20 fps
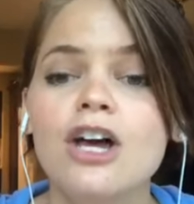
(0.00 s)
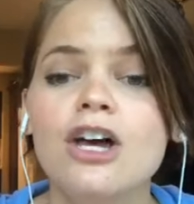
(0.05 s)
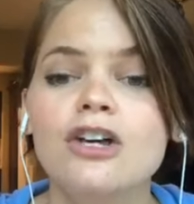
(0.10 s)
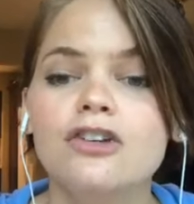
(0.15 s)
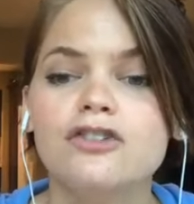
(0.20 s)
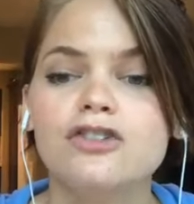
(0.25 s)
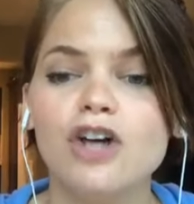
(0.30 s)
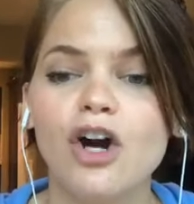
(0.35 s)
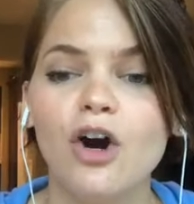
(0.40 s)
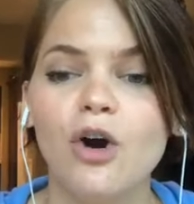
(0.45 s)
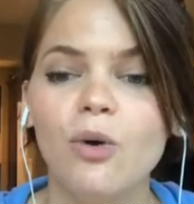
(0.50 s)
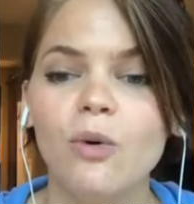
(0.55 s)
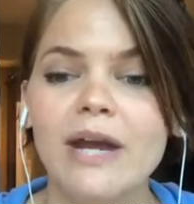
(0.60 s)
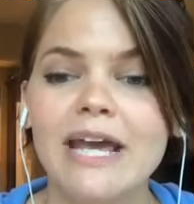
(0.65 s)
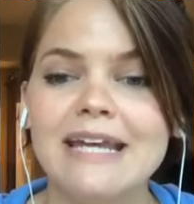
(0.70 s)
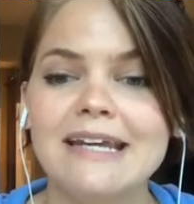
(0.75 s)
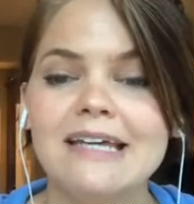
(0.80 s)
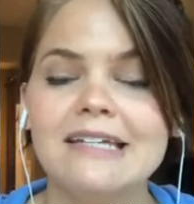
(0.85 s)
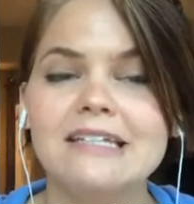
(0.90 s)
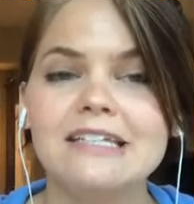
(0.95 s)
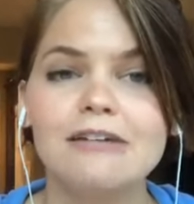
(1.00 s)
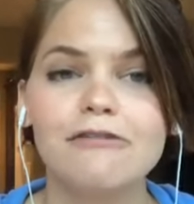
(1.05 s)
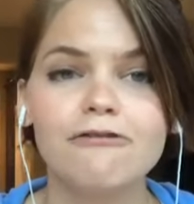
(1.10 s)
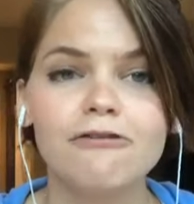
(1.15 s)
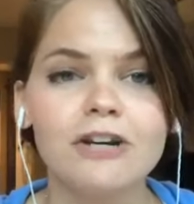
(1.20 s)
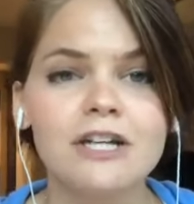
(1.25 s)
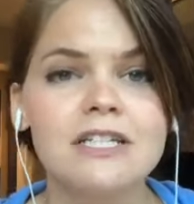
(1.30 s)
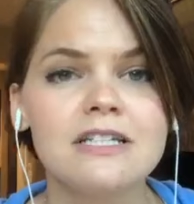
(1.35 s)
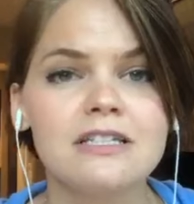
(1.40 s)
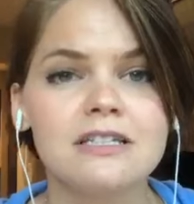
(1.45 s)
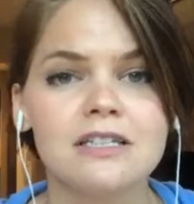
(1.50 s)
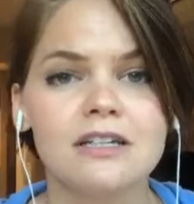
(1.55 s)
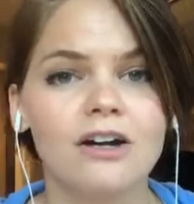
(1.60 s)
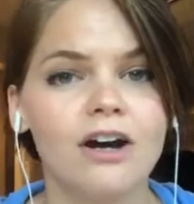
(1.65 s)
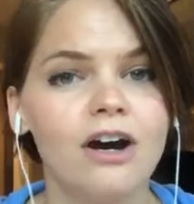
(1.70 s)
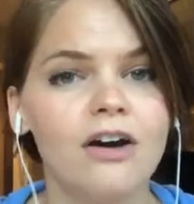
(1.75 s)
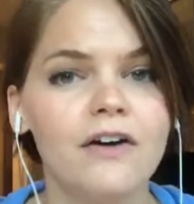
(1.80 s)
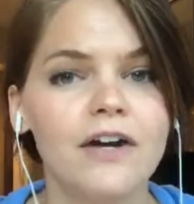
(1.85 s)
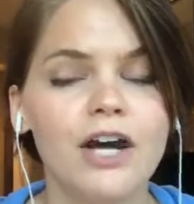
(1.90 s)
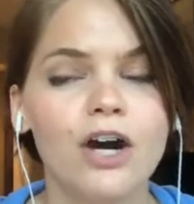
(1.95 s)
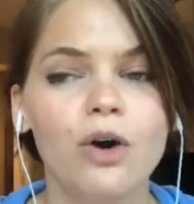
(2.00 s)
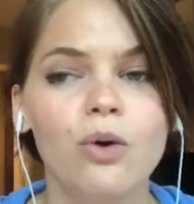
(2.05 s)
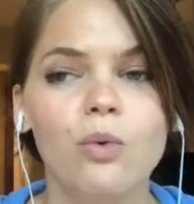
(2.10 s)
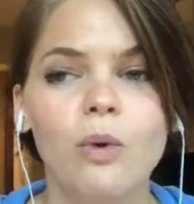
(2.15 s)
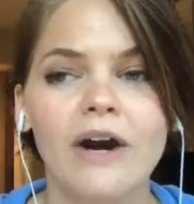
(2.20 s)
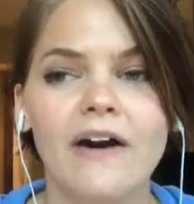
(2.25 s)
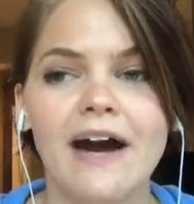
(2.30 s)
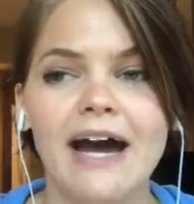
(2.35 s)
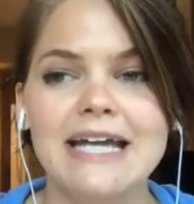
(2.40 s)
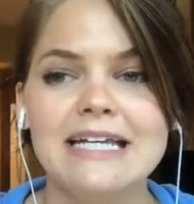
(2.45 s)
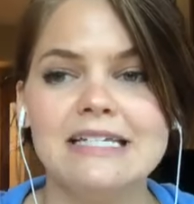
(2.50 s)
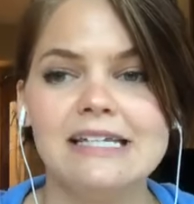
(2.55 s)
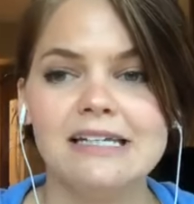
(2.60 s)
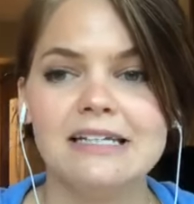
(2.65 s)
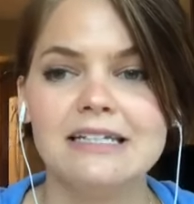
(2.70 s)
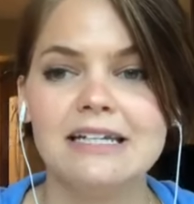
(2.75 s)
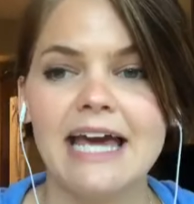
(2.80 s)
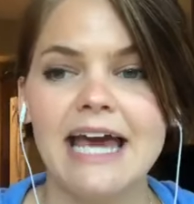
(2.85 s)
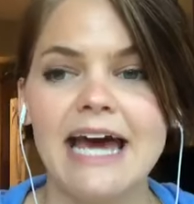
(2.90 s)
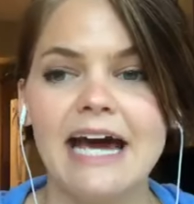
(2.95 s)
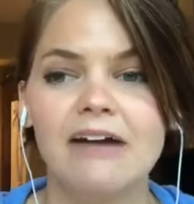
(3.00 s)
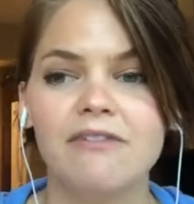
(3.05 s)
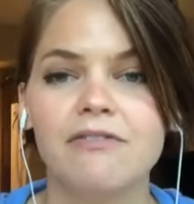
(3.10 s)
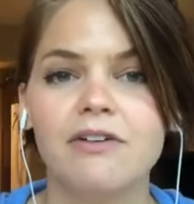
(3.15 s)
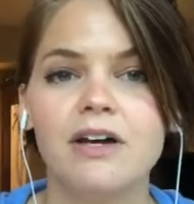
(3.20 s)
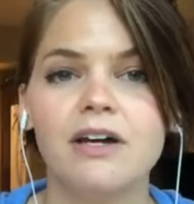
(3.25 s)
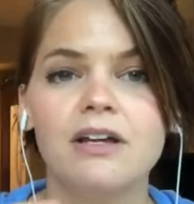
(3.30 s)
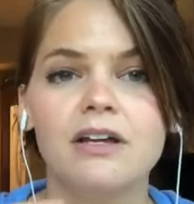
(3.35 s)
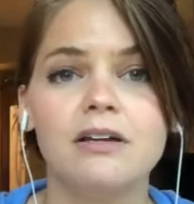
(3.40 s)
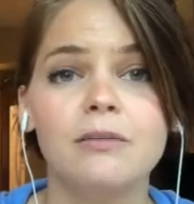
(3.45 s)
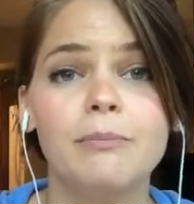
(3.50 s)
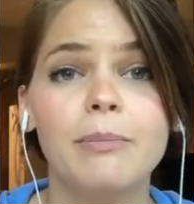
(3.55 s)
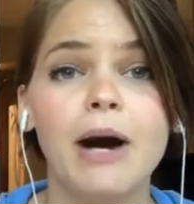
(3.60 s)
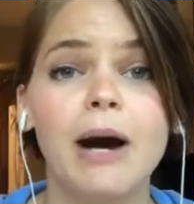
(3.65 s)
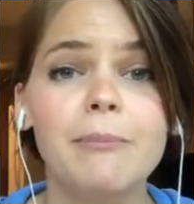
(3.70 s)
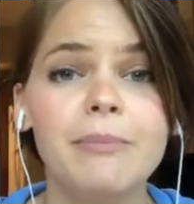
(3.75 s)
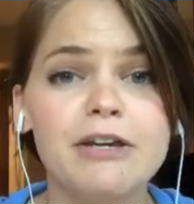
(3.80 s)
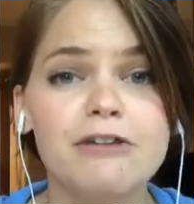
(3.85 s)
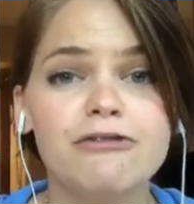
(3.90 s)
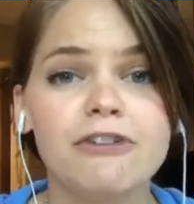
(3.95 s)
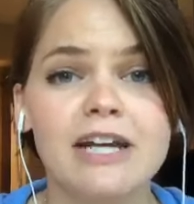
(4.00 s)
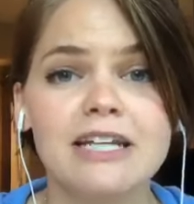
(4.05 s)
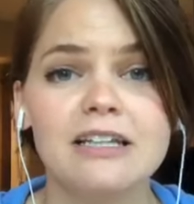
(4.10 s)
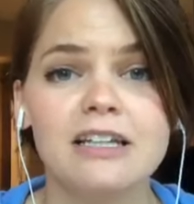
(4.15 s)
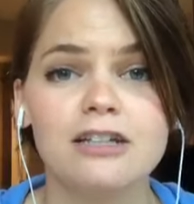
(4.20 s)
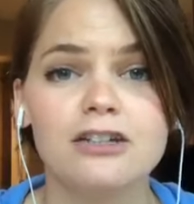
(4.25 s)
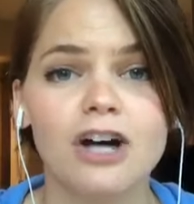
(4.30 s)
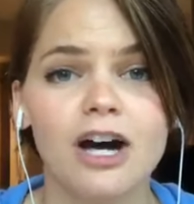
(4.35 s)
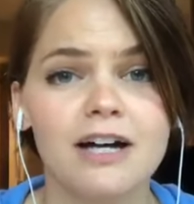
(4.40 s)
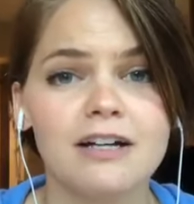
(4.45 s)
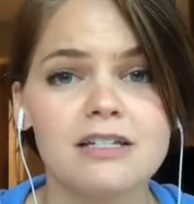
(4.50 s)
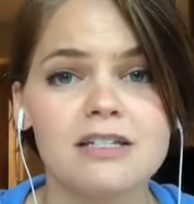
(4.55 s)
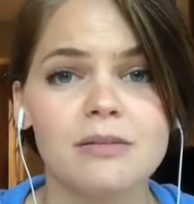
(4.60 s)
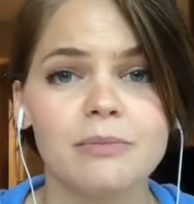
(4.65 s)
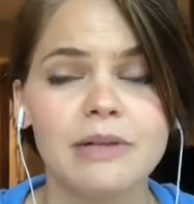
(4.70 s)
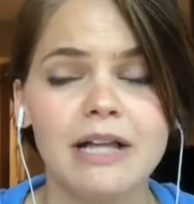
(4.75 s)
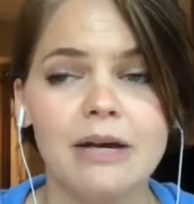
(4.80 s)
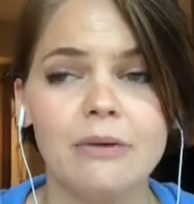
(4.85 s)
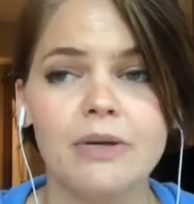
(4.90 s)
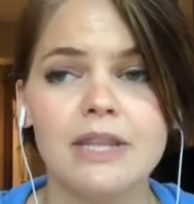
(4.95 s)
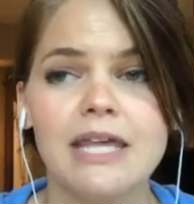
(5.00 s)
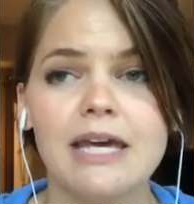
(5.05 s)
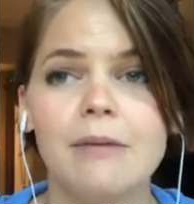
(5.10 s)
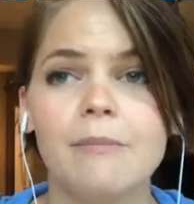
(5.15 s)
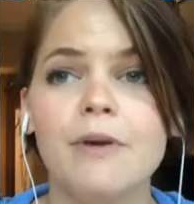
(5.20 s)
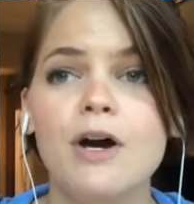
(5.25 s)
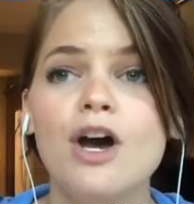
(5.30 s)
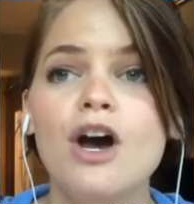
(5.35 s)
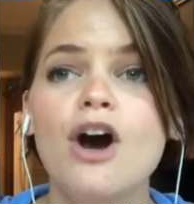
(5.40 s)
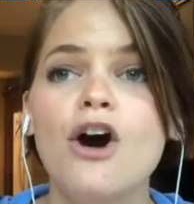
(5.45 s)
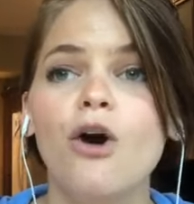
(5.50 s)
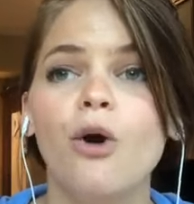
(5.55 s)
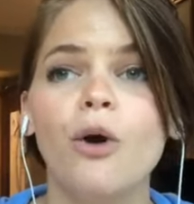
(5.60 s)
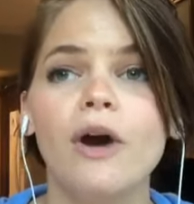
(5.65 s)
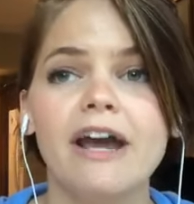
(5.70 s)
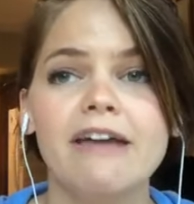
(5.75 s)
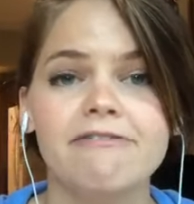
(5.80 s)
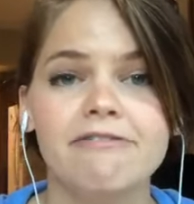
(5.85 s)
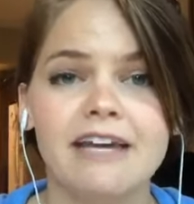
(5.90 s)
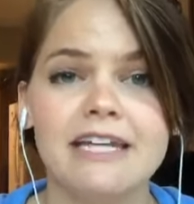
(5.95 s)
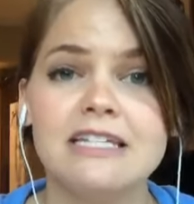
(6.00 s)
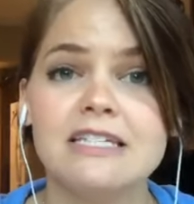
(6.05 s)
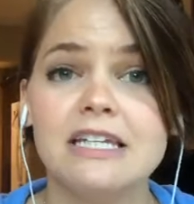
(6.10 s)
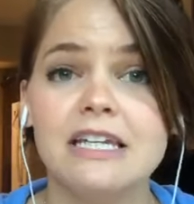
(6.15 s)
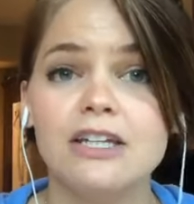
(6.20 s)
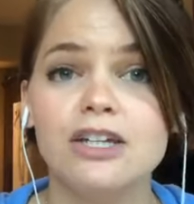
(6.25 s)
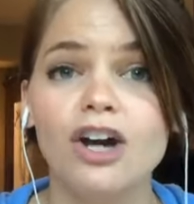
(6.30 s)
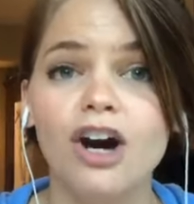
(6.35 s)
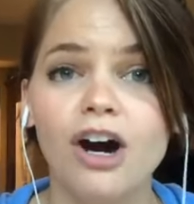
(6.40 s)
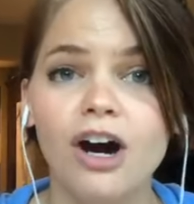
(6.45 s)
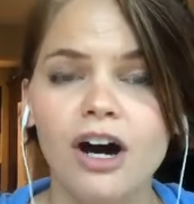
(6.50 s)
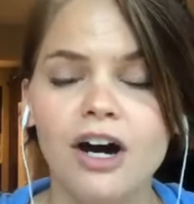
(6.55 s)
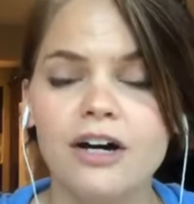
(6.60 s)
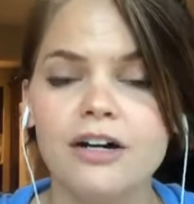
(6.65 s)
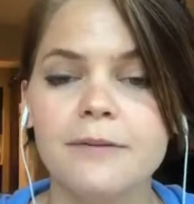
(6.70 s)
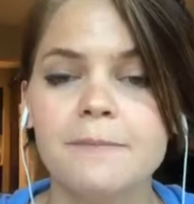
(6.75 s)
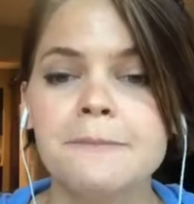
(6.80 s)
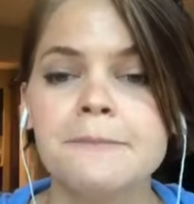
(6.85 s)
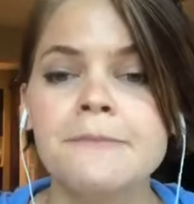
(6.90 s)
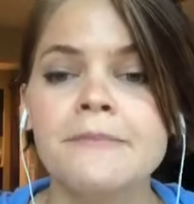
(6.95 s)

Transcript: So in a different scenario where I didn't have puppy-friendly dogs to play with him or a fenced-in yard,